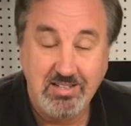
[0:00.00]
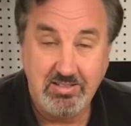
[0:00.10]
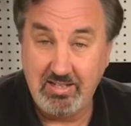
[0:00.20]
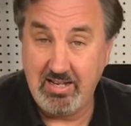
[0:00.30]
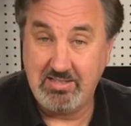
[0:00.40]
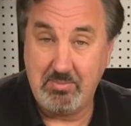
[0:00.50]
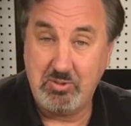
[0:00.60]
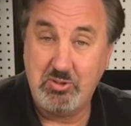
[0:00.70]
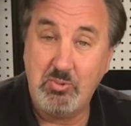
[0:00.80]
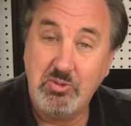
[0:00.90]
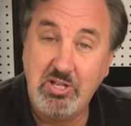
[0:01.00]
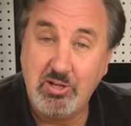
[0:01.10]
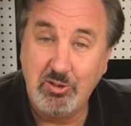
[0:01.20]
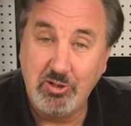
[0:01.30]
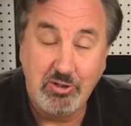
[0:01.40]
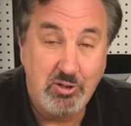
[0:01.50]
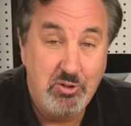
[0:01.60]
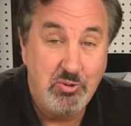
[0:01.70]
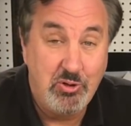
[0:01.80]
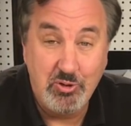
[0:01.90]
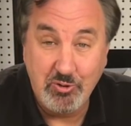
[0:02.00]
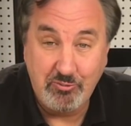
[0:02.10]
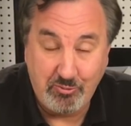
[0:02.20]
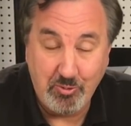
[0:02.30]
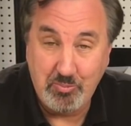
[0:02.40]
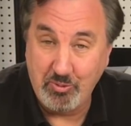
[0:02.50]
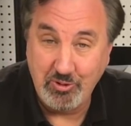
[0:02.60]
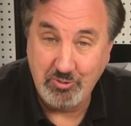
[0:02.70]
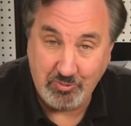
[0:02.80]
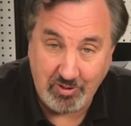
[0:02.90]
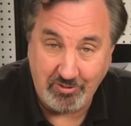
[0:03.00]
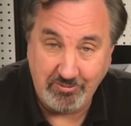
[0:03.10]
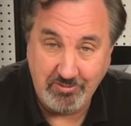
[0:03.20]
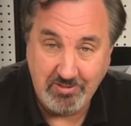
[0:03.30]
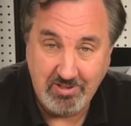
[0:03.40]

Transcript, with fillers: In today's episode, we'll take a look at the new Cura four point twelve.